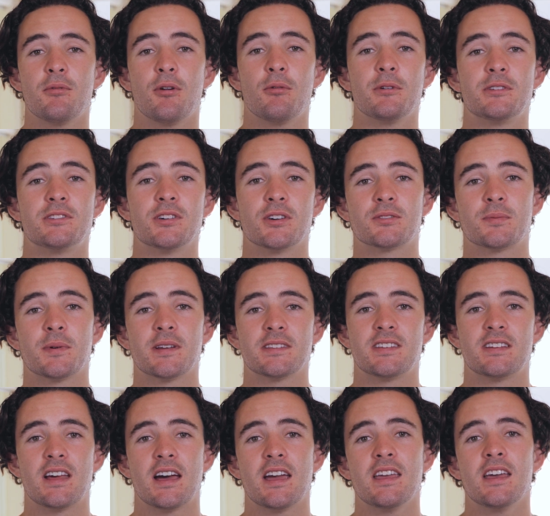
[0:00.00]
what we talked about
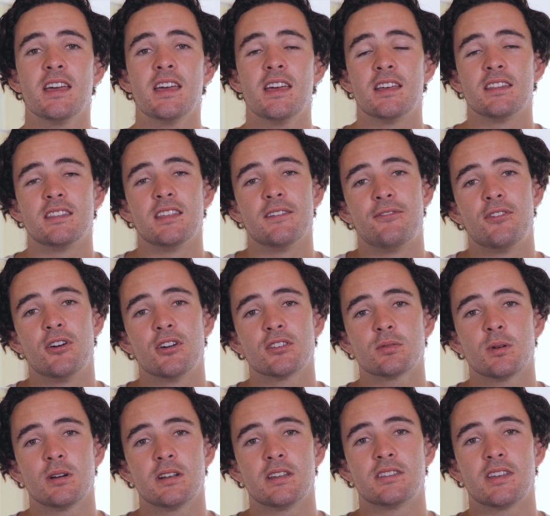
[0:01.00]
today, the
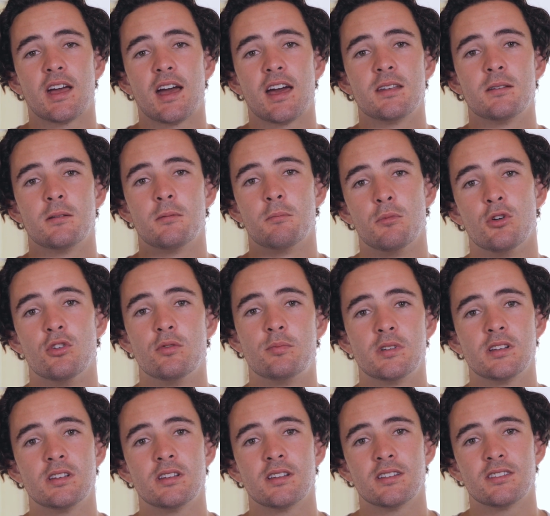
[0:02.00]
first one is add
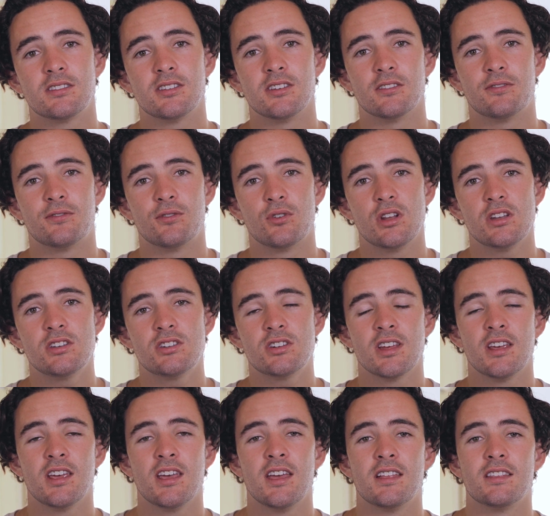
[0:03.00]
movement to your
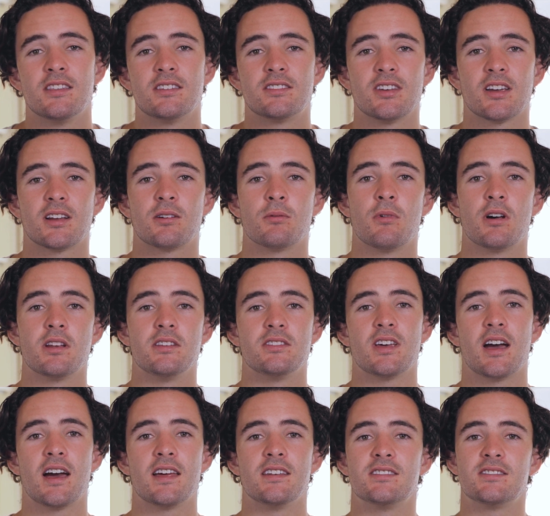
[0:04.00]
footage. The second one is
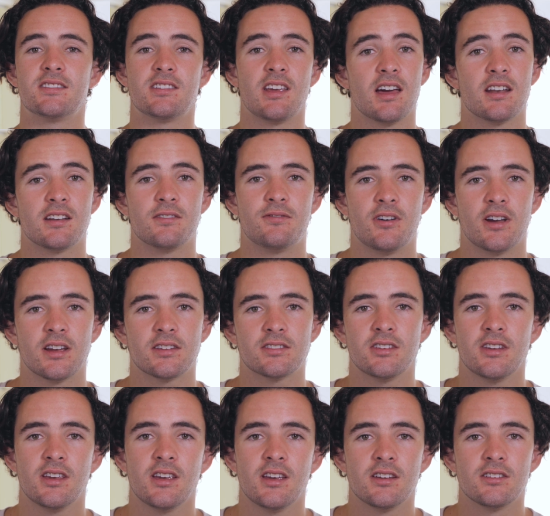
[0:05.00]
add sound
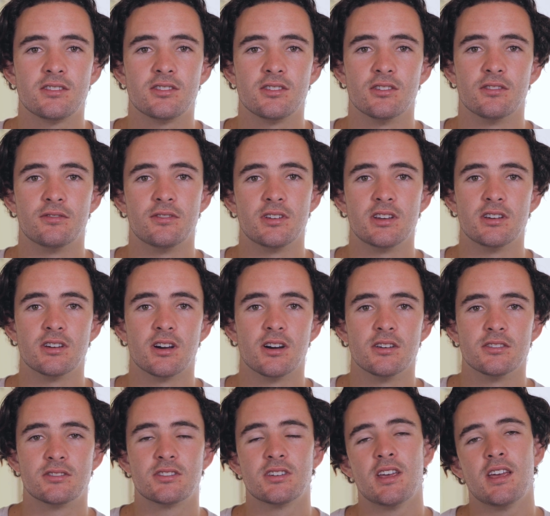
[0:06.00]
effects to your
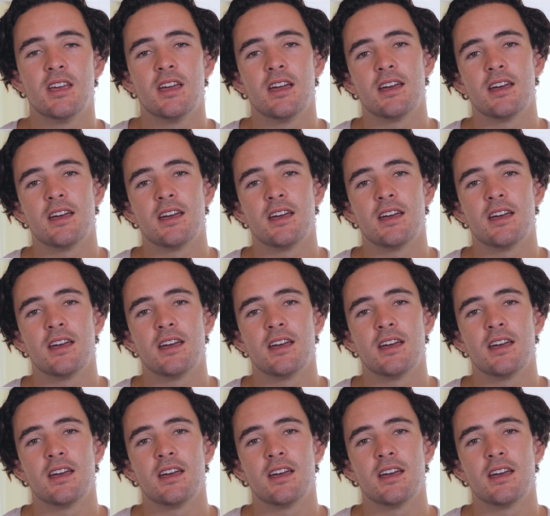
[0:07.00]
videos.